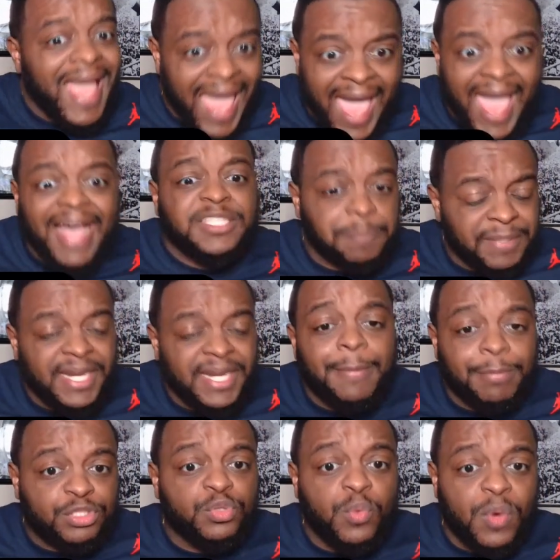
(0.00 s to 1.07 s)
has been
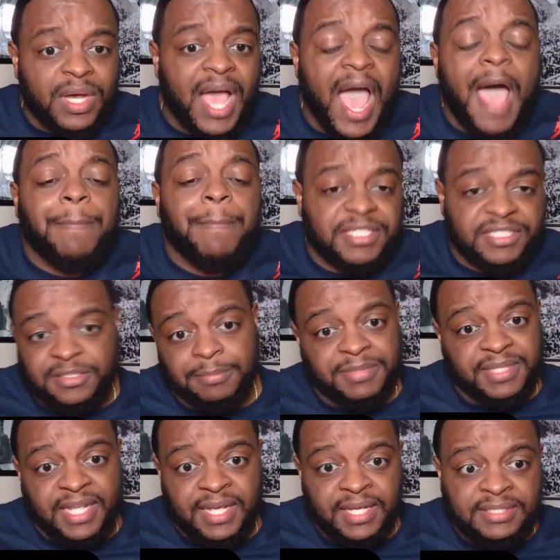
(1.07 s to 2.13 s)
able to accomplish
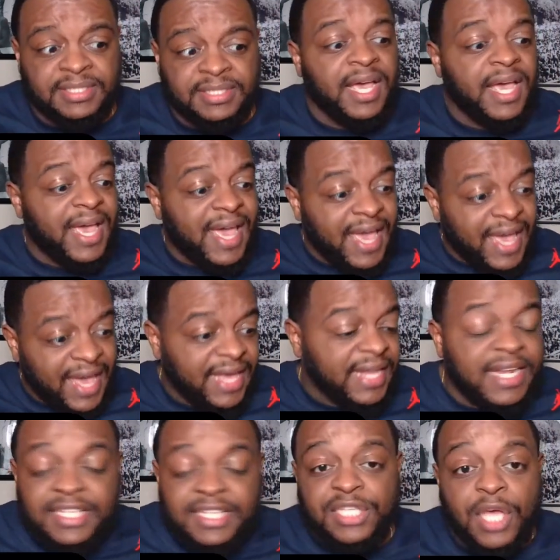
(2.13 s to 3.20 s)
some things
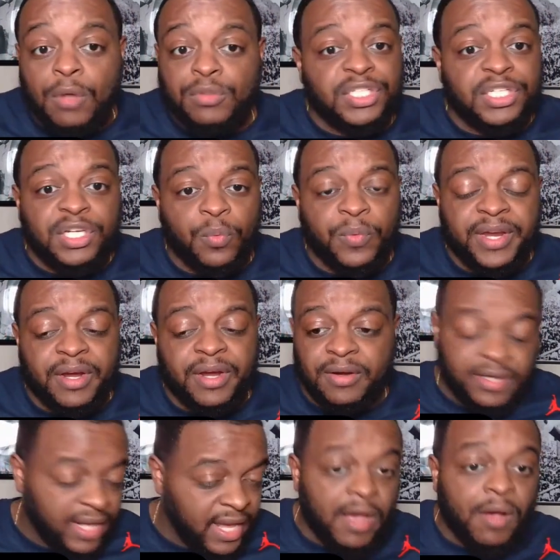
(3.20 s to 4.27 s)
in his coaching
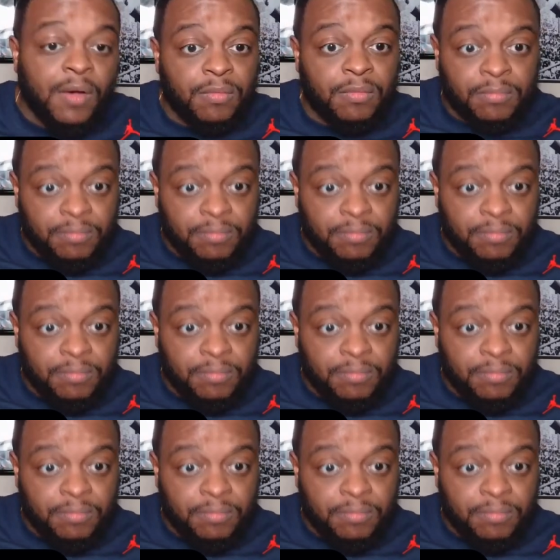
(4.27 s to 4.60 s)
career. Now,